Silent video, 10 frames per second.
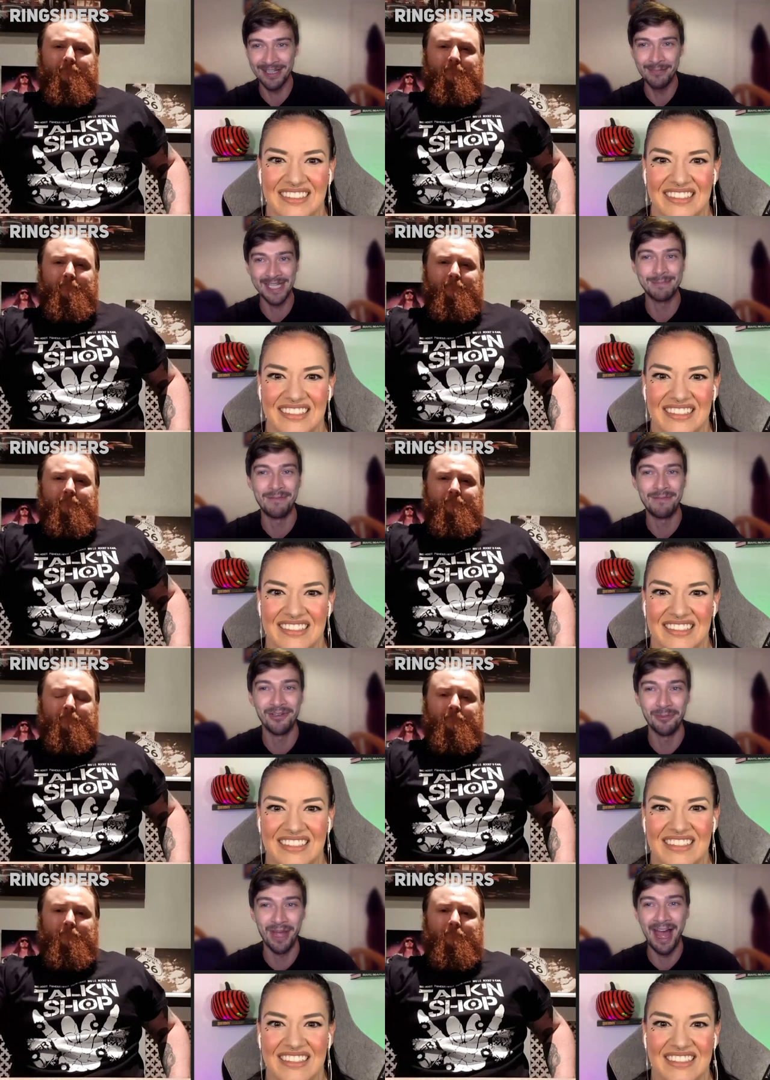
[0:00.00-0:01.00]
Speaker 1: kind of makes me feel
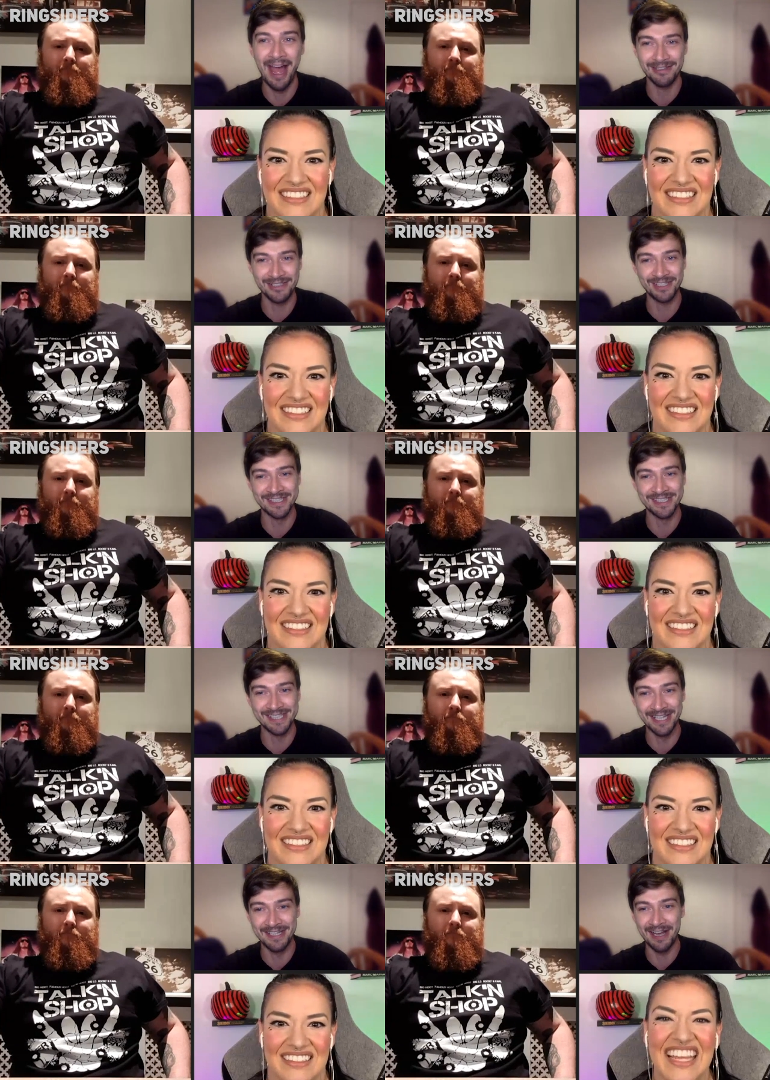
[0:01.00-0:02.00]
a bit anxious
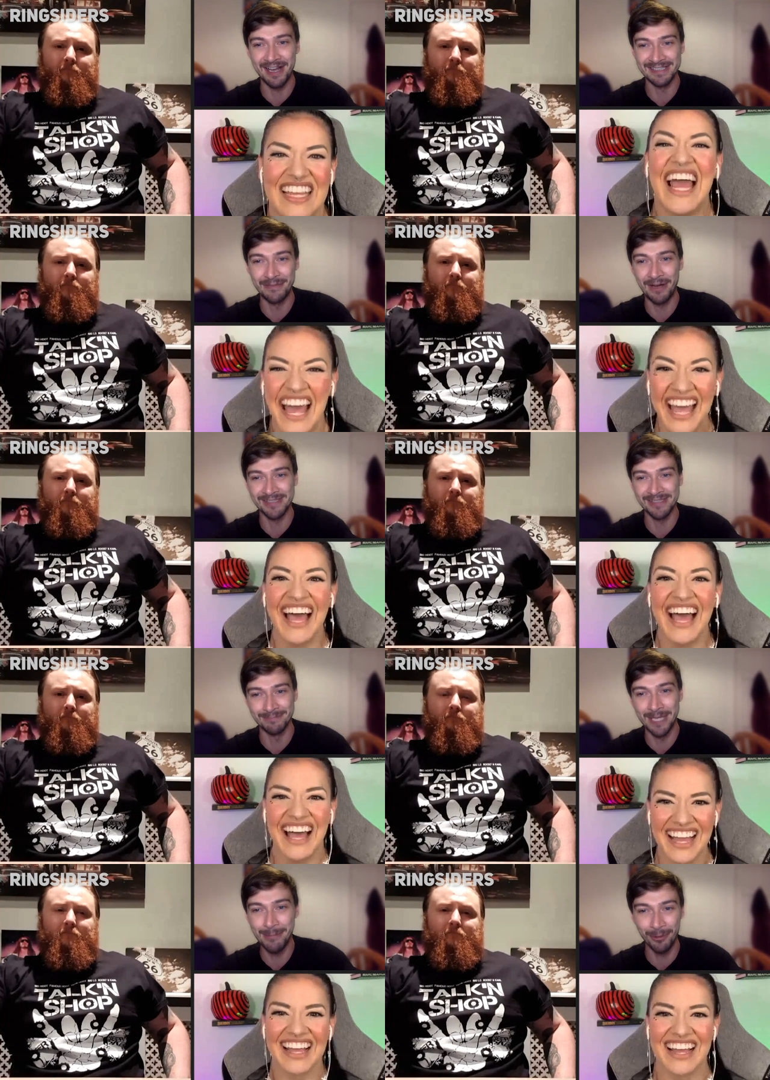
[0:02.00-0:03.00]
seeing 90,000
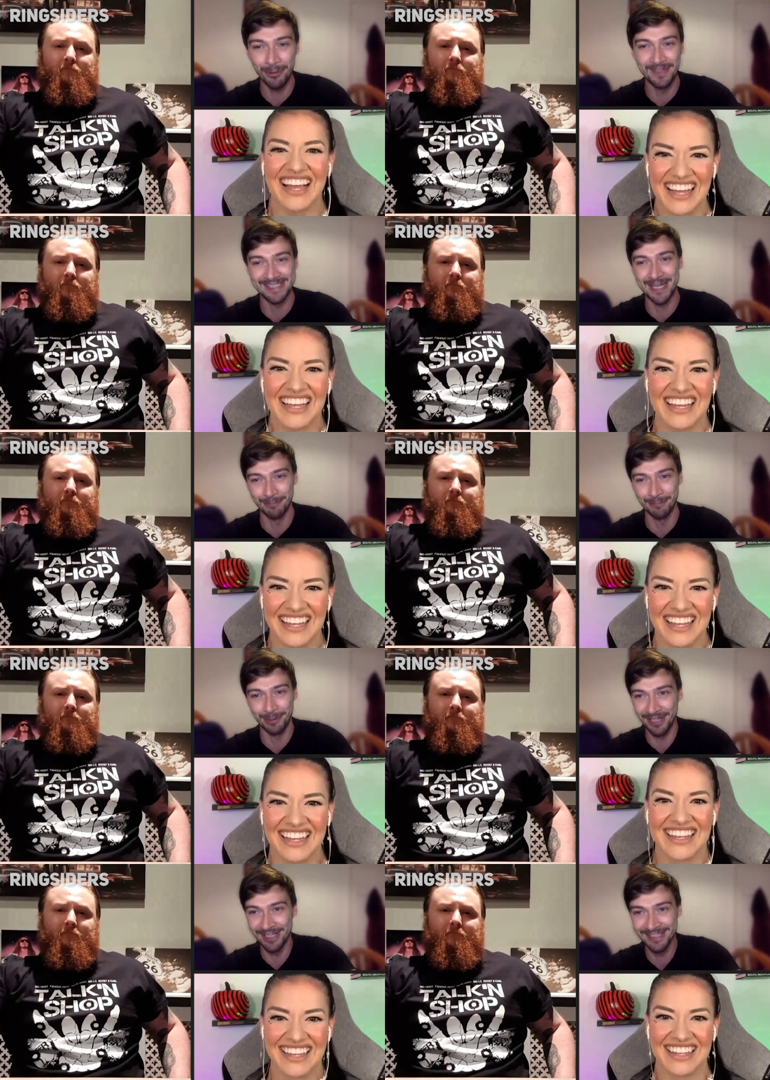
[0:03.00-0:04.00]
people in the same
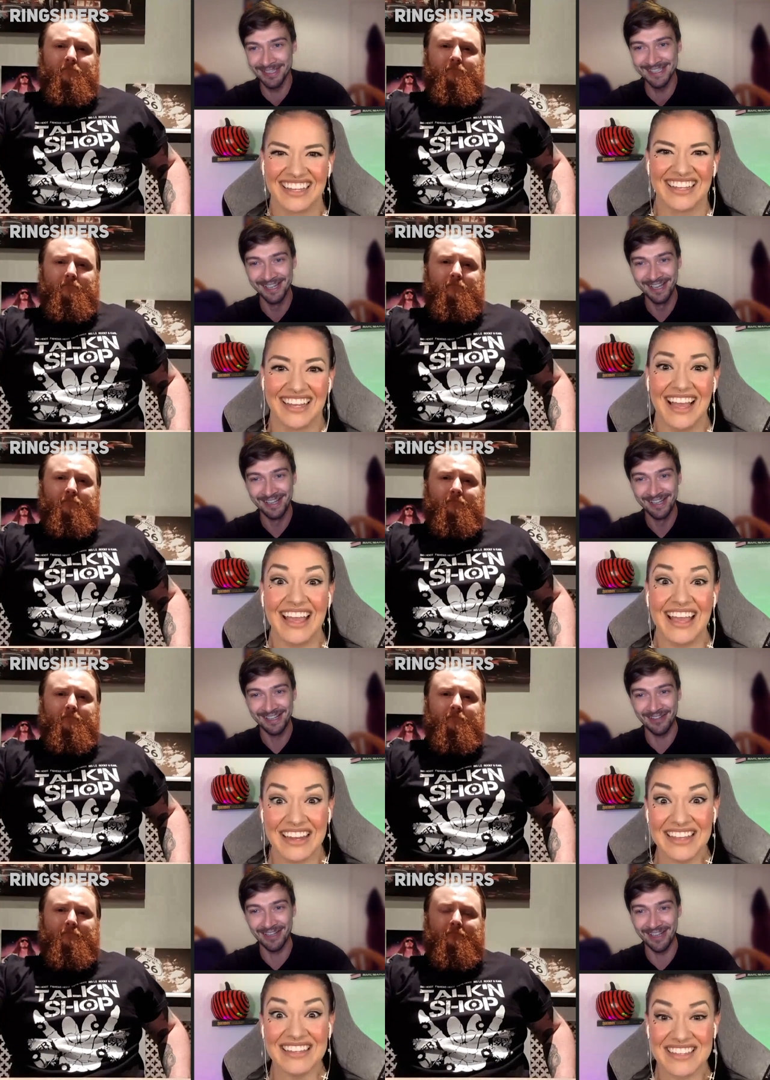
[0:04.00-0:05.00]
place. It
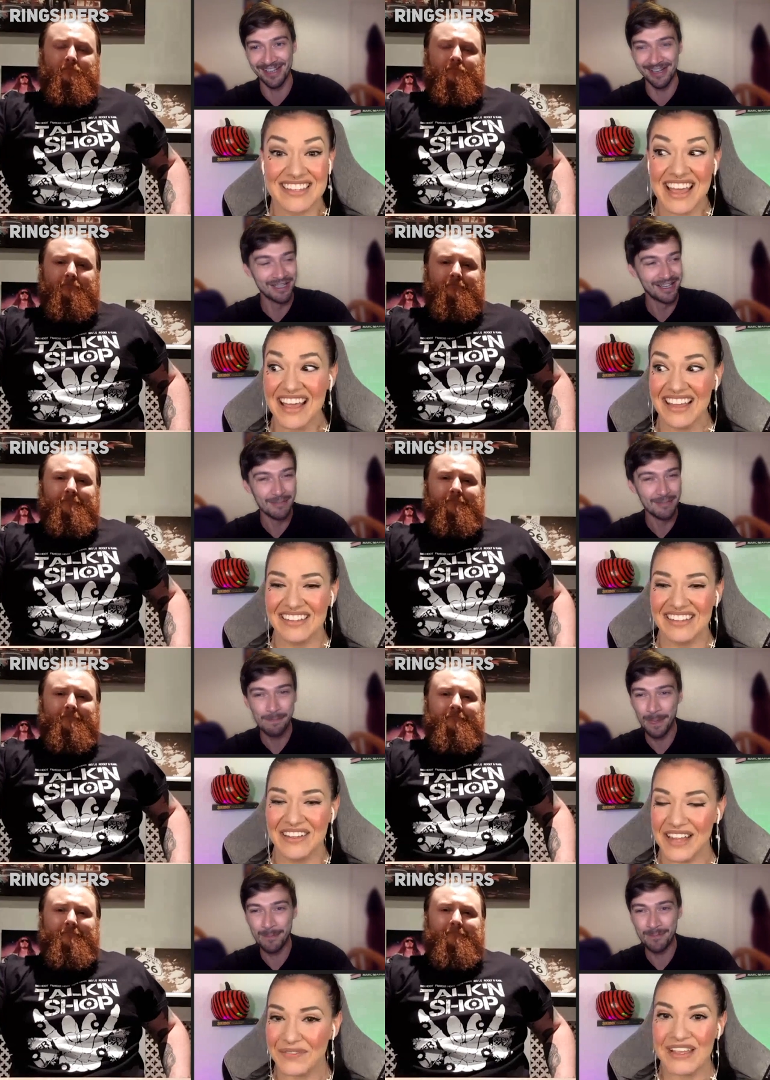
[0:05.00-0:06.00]
like, is,
Speaker 2: yeah
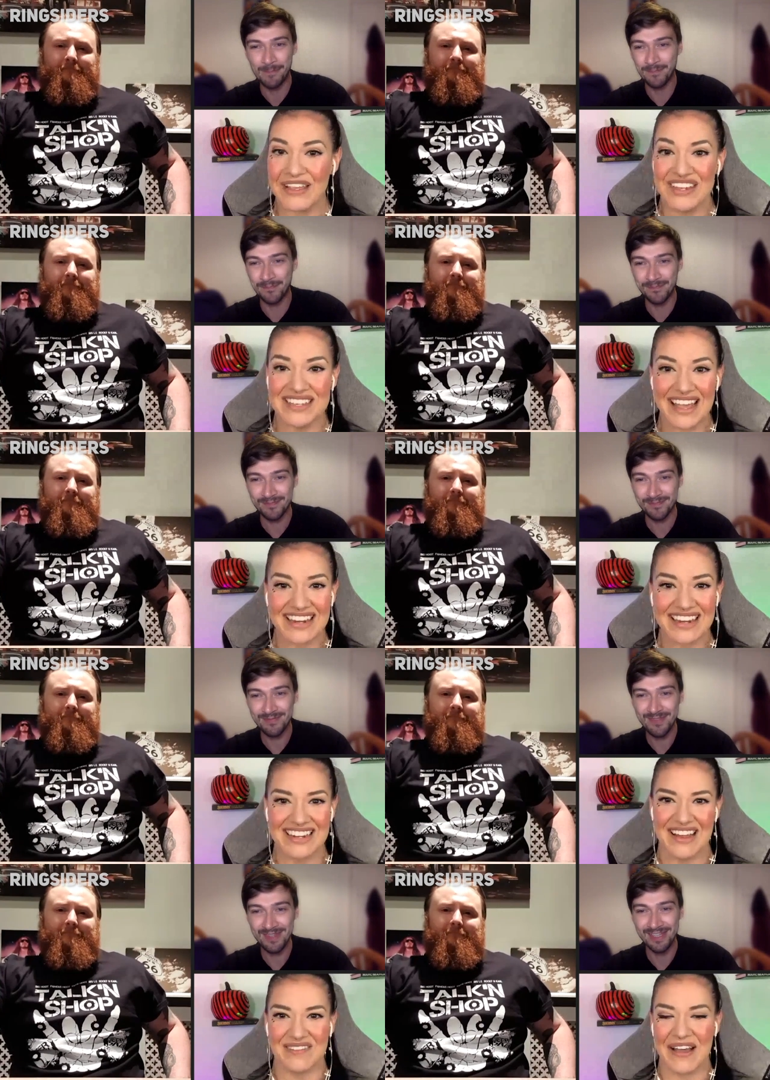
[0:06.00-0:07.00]
like we have anxiety
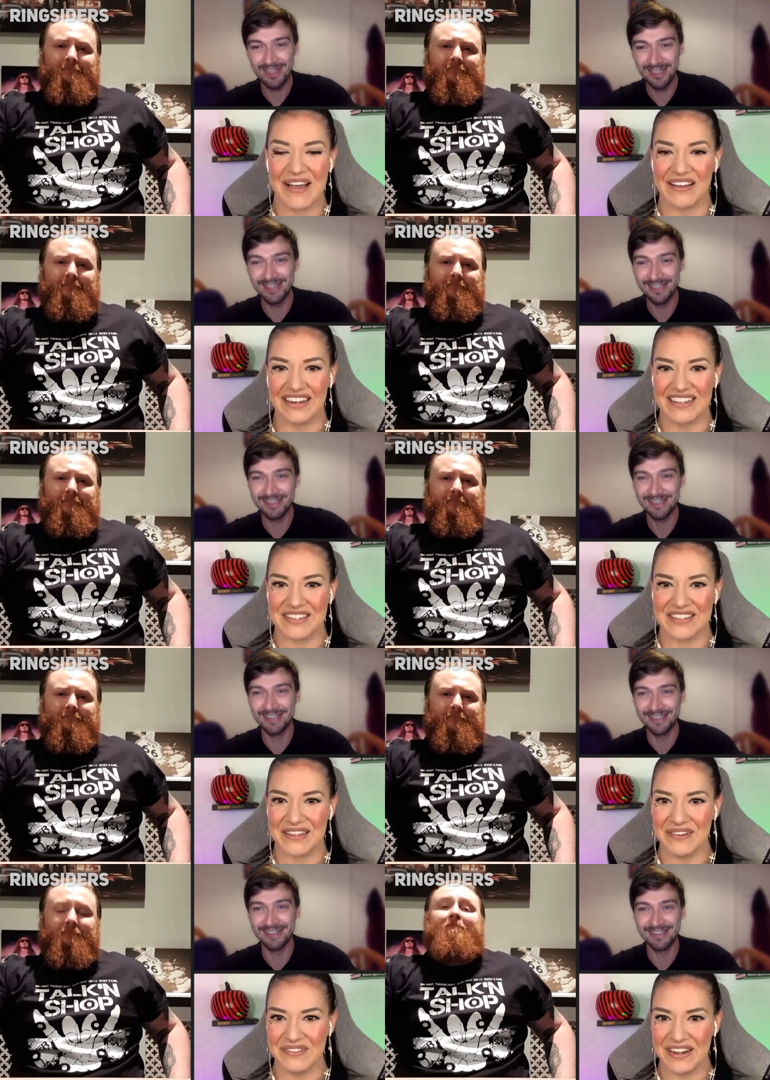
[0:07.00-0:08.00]
now about it. It's
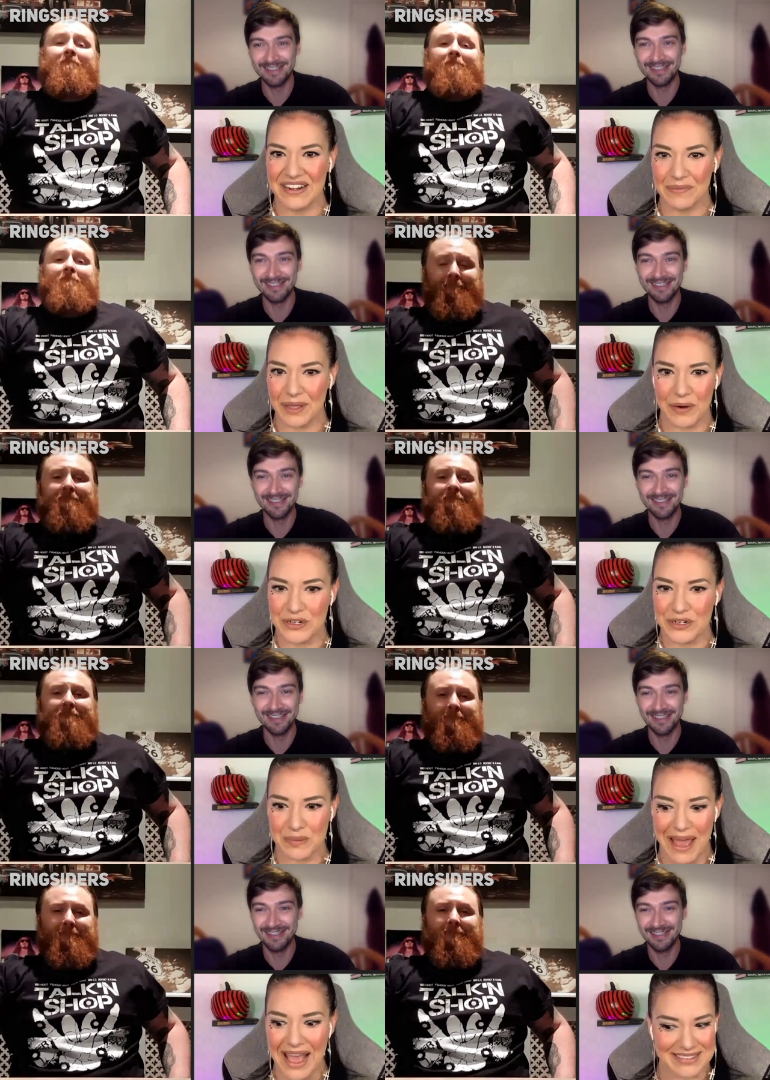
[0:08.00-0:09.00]
so weird. I'm like, where's your
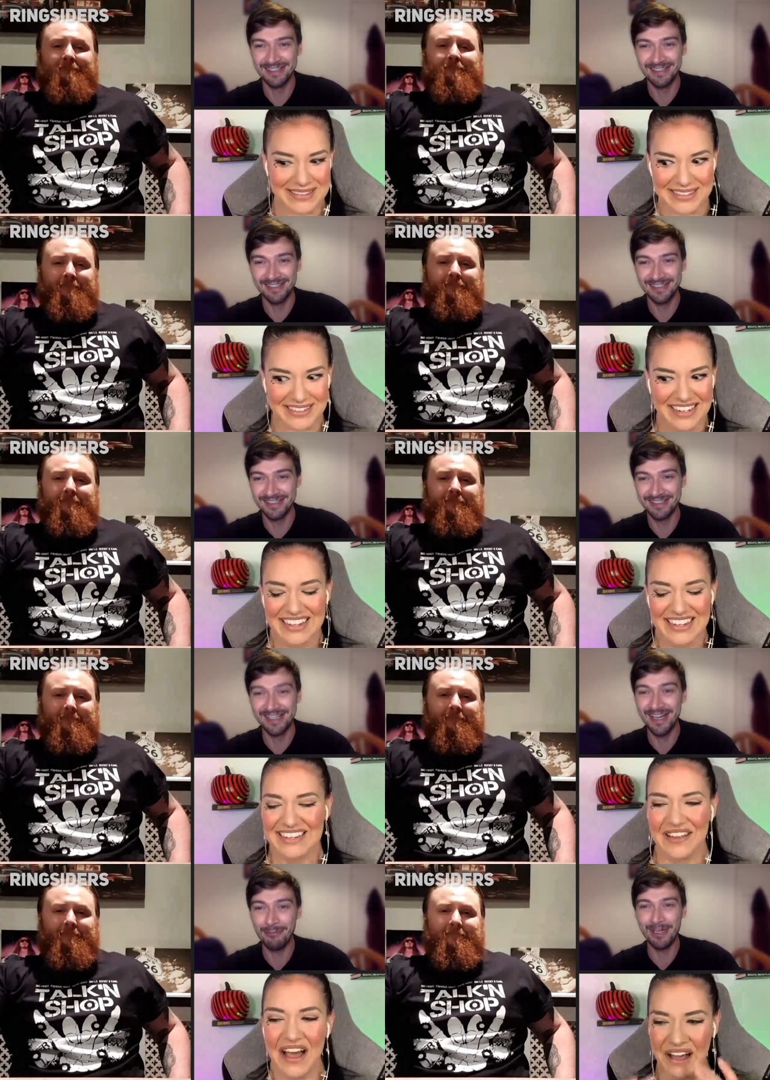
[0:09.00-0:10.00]
mask?
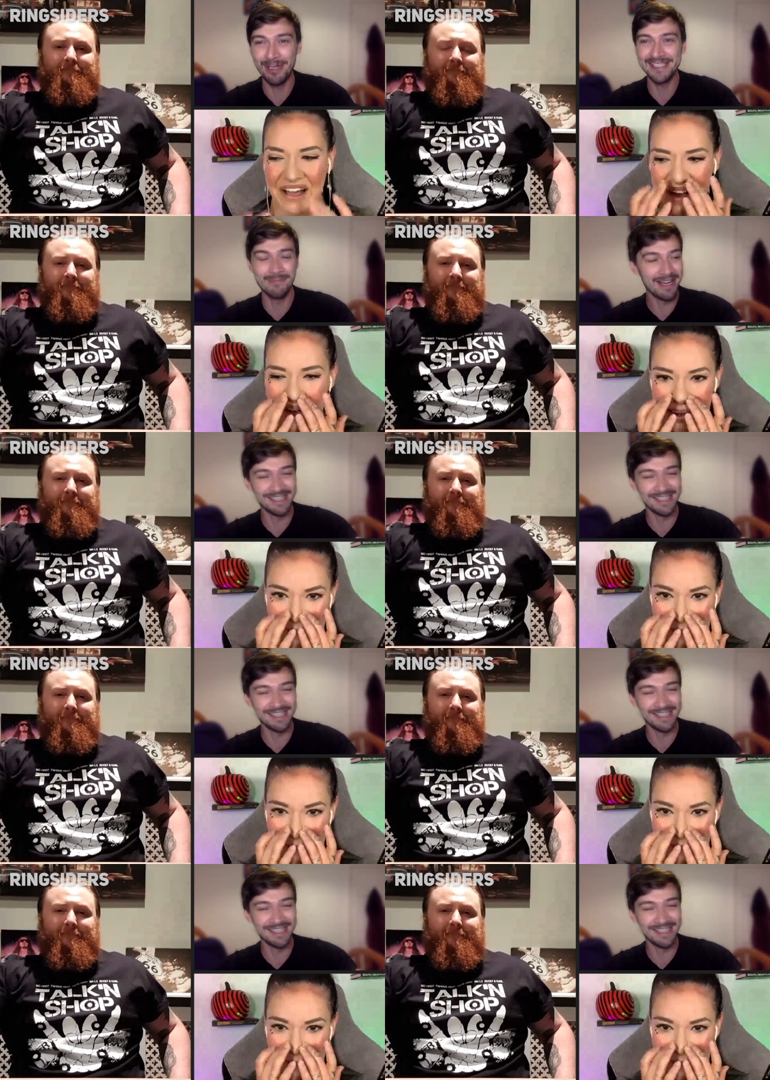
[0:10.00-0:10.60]
Speaker 1: Yeah, what?